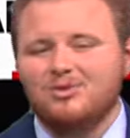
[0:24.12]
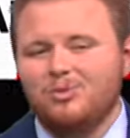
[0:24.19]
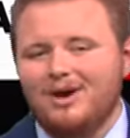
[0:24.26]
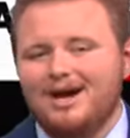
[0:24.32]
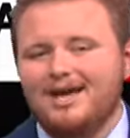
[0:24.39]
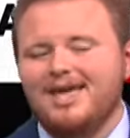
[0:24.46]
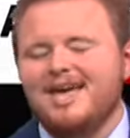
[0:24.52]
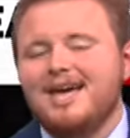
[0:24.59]

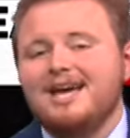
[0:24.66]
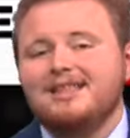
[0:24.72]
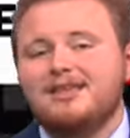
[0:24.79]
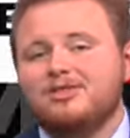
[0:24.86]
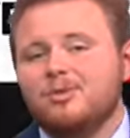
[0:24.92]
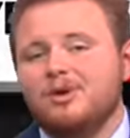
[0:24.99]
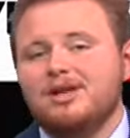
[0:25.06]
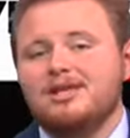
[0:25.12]
why
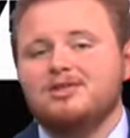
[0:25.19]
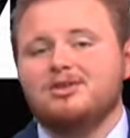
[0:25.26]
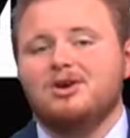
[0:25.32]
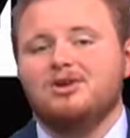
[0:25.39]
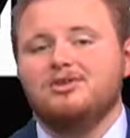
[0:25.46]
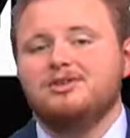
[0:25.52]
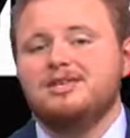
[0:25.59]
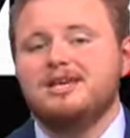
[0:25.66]
this one is
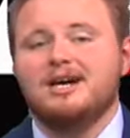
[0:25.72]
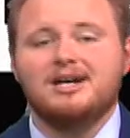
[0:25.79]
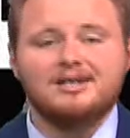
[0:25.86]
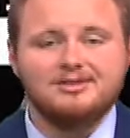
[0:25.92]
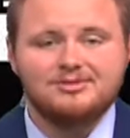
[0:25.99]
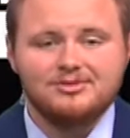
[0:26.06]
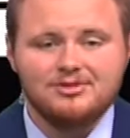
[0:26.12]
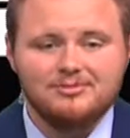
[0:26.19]
called the
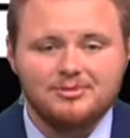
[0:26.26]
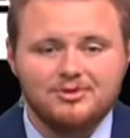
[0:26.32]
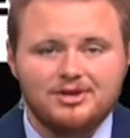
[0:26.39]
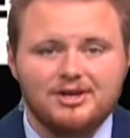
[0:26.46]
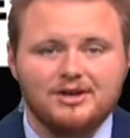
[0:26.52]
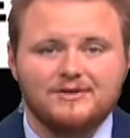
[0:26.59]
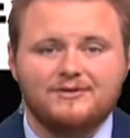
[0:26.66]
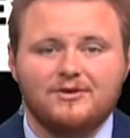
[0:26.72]
hunter's moon
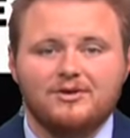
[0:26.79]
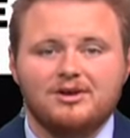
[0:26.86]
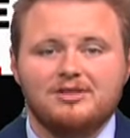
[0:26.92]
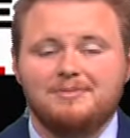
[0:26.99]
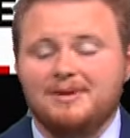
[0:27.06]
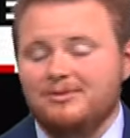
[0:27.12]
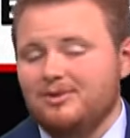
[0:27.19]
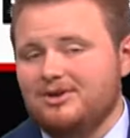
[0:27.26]
here for us.
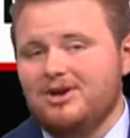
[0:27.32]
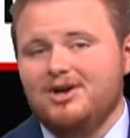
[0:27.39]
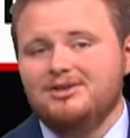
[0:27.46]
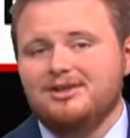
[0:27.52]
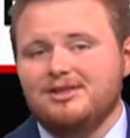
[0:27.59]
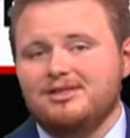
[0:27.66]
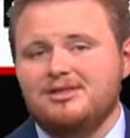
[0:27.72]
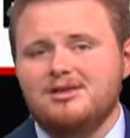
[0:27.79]
But
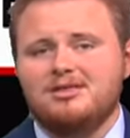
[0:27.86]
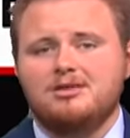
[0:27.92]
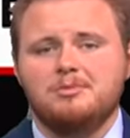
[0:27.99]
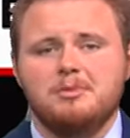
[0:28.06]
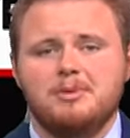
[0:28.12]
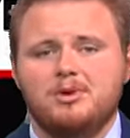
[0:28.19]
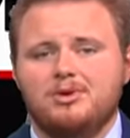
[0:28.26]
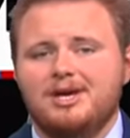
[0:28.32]
regardless, this
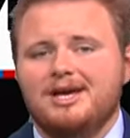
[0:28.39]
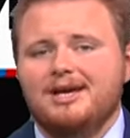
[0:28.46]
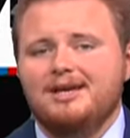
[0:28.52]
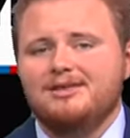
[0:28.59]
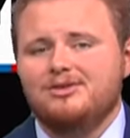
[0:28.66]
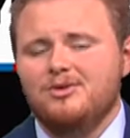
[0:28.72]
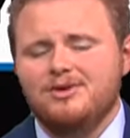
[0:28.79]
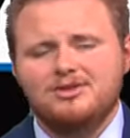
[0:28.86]
supermoon
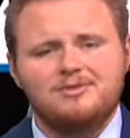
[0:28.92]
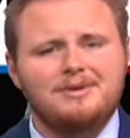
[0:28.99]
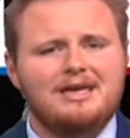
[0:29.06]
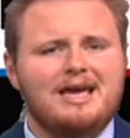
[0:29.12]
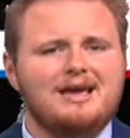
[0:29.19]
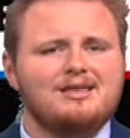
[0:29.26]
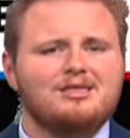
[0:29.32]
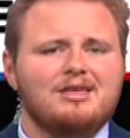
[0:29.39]
is going to be
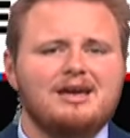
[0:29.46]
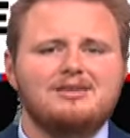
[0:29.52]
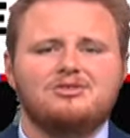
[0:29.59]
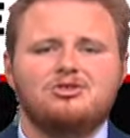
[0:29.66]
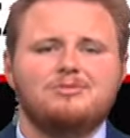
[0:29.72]
a sight to